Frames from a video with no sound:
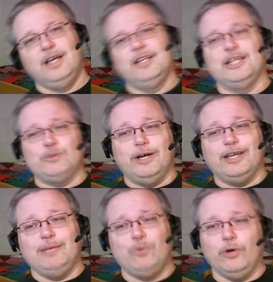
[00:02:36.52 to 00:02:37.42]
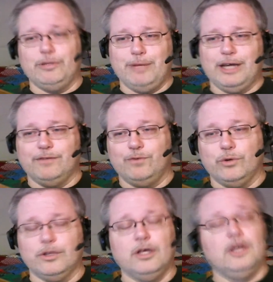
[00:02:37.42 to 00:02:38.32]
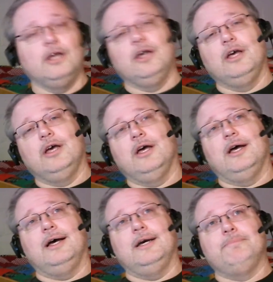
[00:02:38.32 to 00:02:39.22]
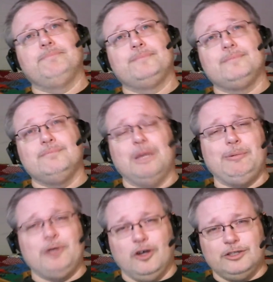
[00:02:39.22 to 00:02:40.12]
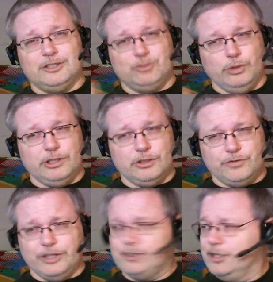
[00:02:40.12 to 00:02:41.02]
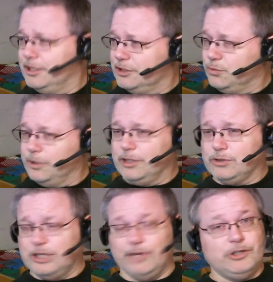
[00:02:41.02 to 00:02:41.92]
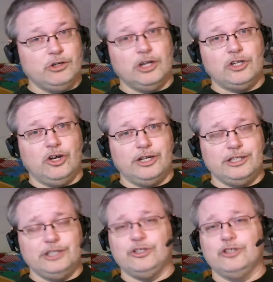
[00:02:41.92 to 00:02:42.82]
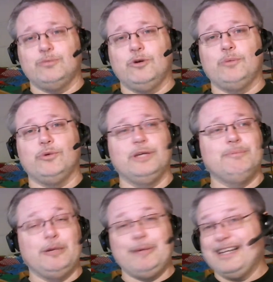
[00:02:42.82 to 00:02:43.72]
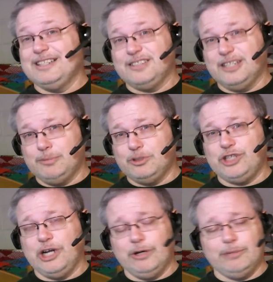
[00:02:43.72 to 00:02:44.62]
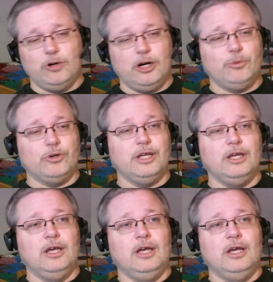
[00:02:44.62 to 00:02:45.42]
That's why I keep pointing back and forth. Maybe because it's Windows Vista and this is Windows 7, they're not talking to each other properly. Maybe I didn't set up the sharing properly.